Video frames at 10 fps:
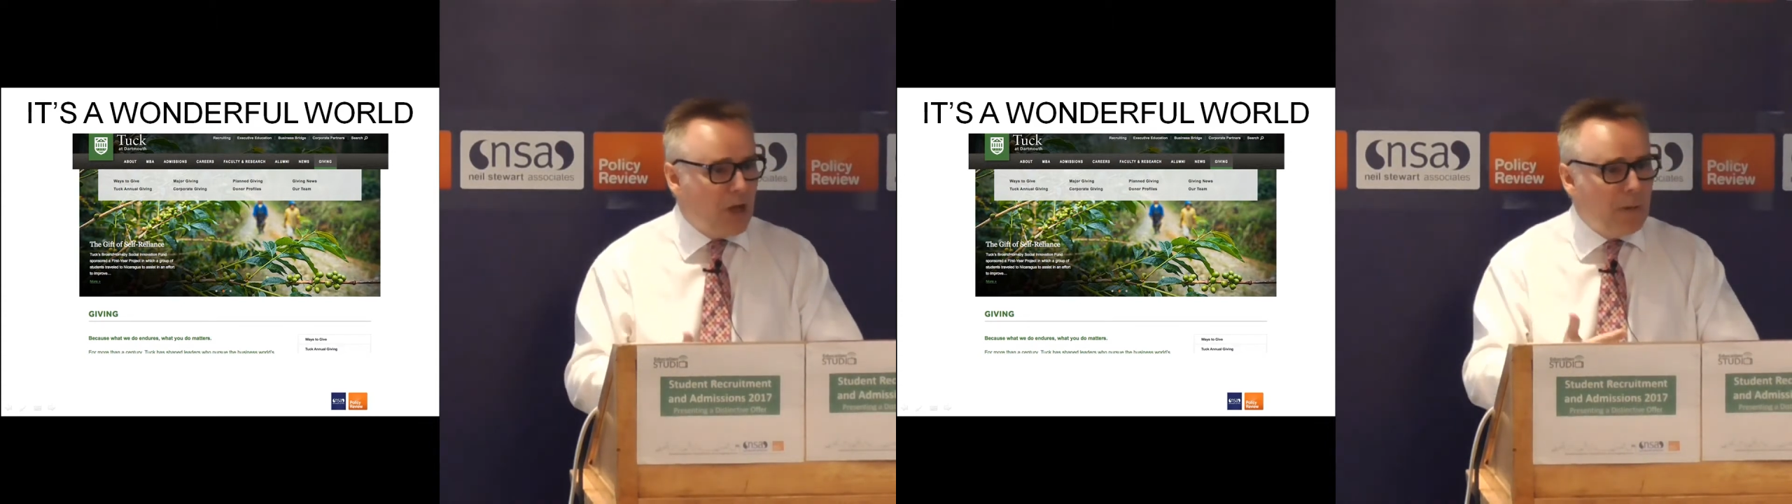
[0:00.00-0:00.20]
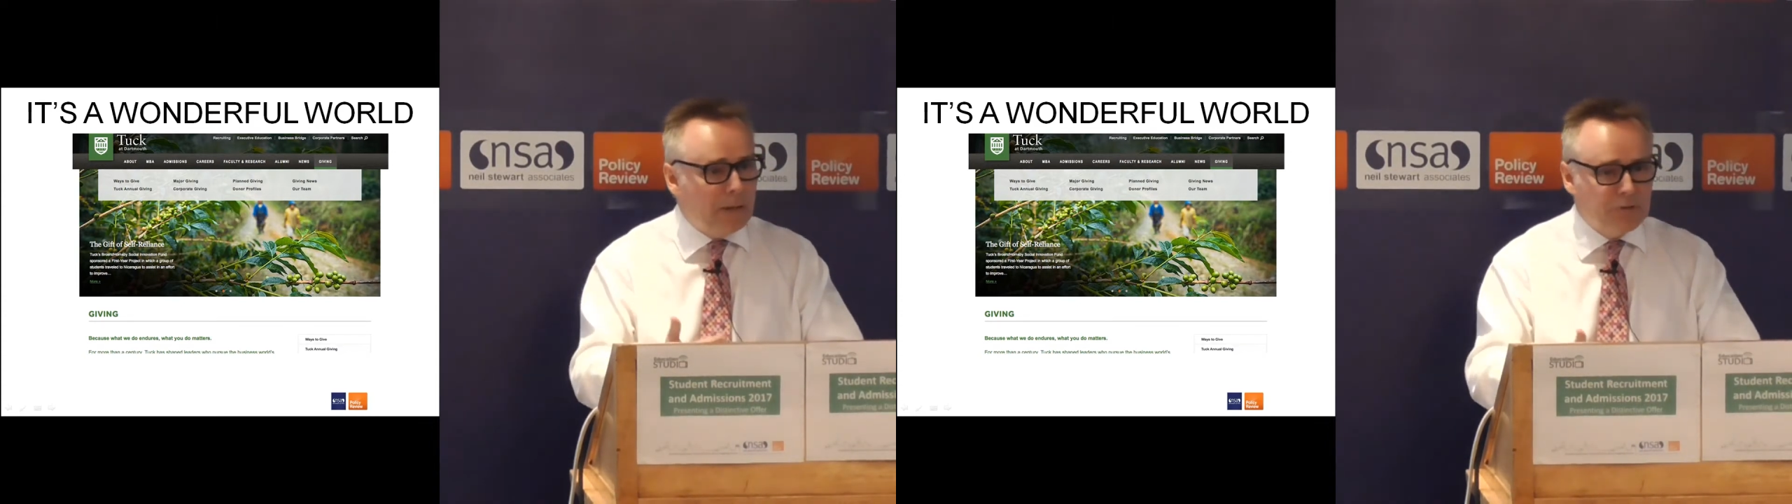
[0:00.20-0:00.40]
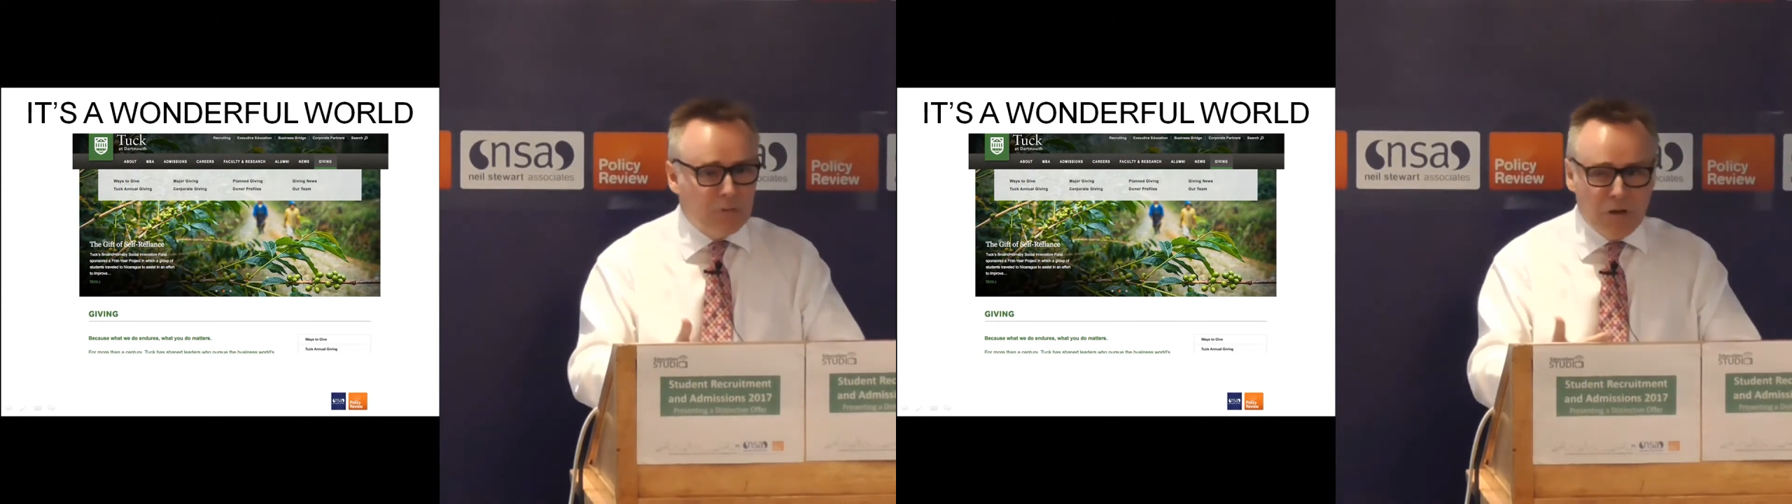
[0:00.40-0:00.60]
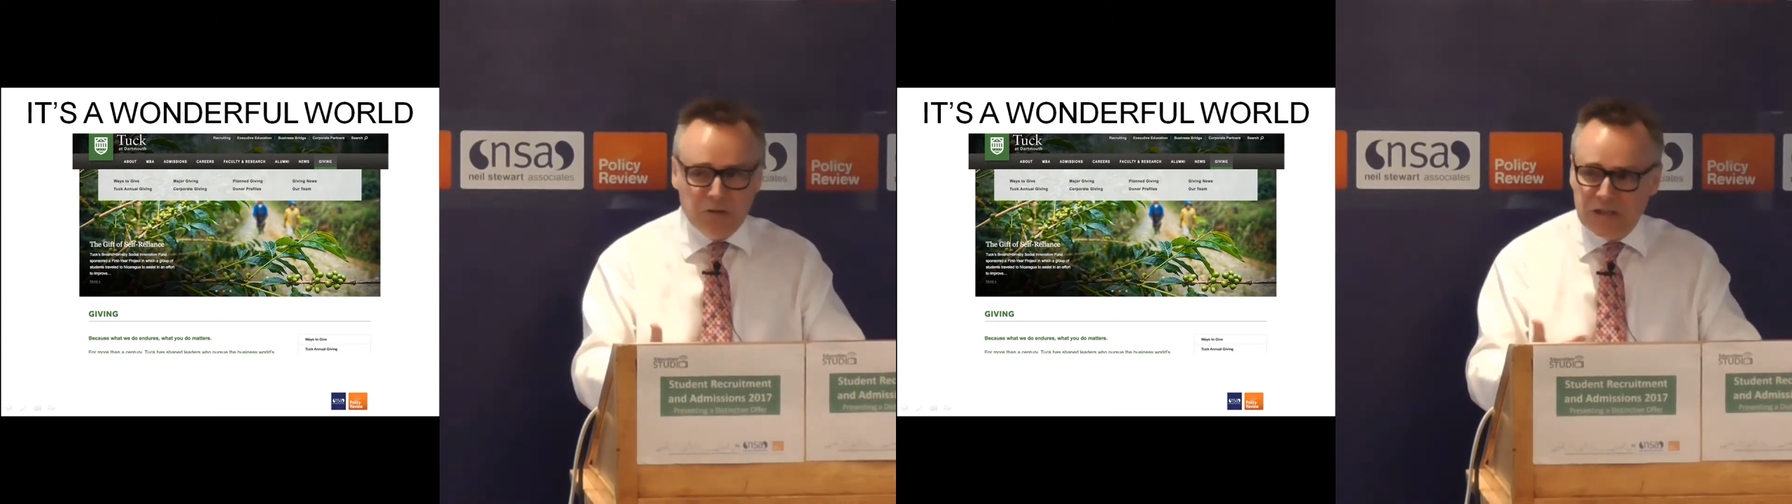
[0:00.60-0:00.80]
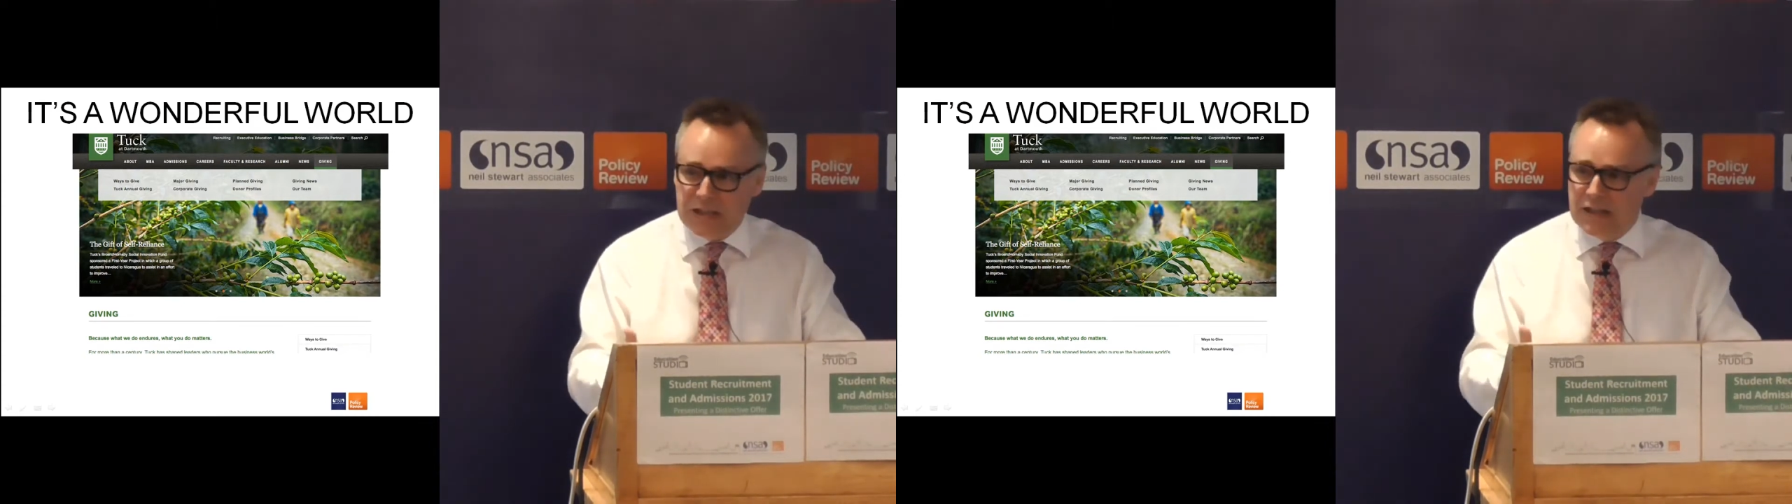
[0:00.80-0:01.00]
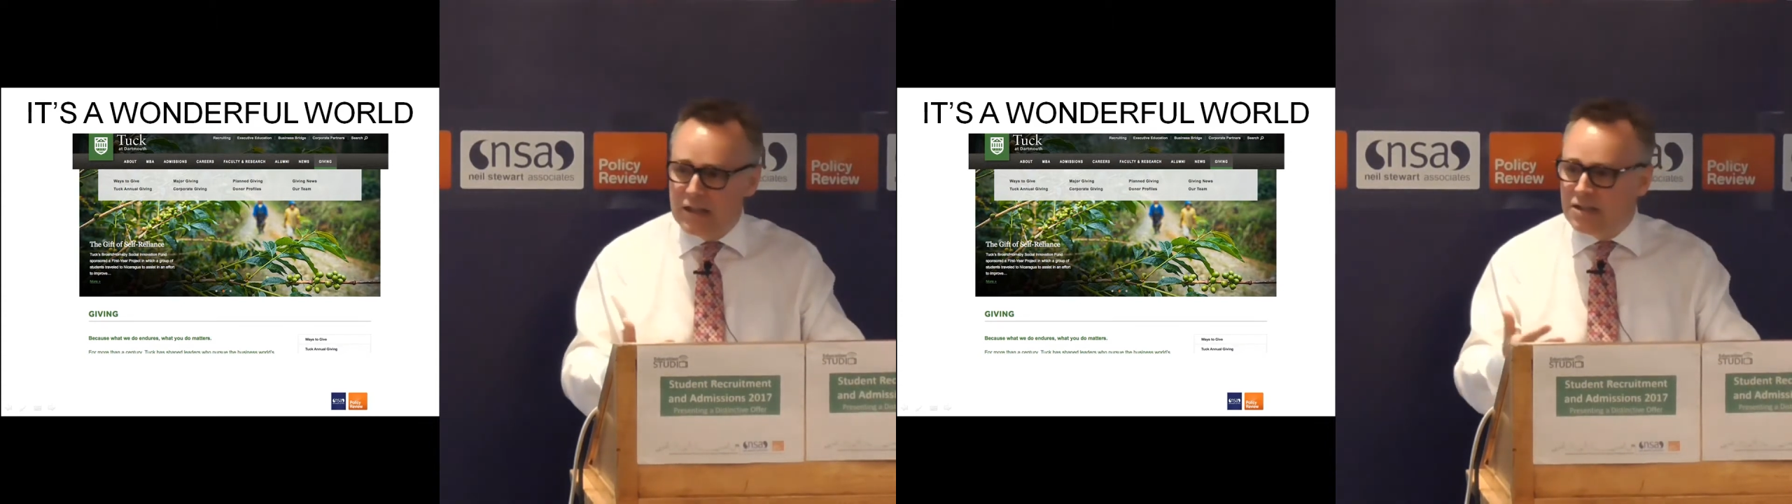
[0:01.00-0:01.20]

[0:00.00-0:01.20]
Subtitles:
about promoting